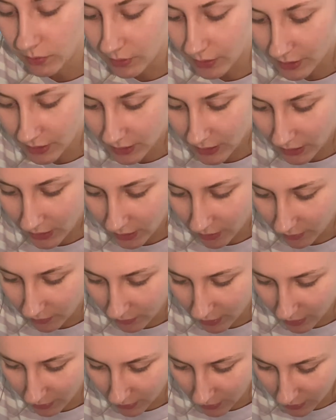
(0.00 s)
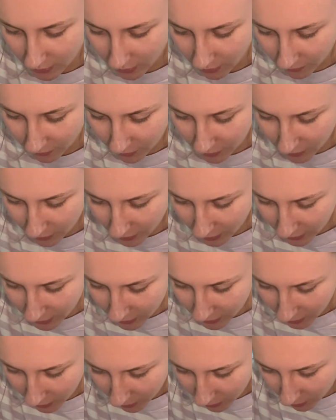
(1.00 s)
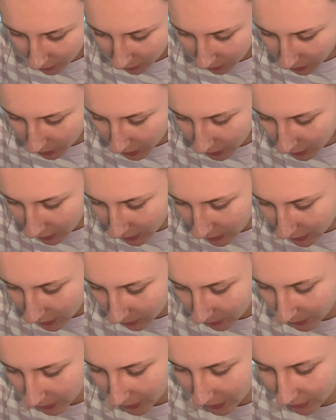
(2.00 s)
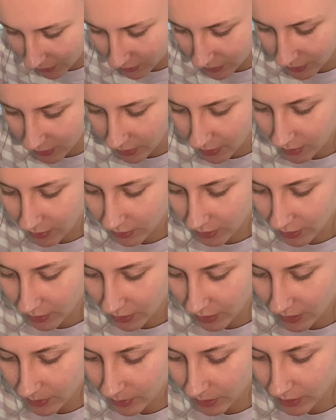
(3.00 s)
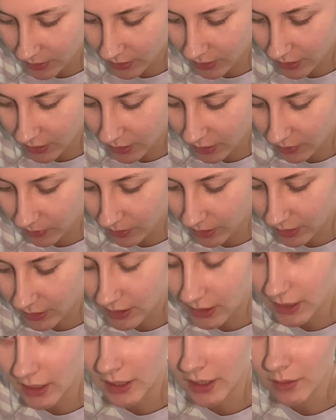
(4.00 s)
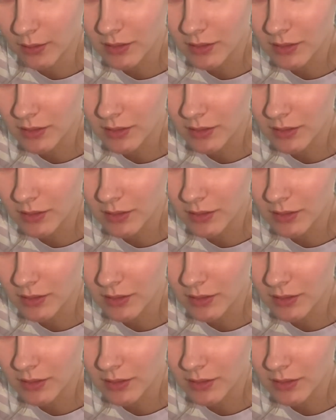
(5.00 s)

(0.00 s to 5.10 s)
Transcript: want to stick it around the circumference of that circle. I'm going to go a little bit outside of the line, because I know when I did it, it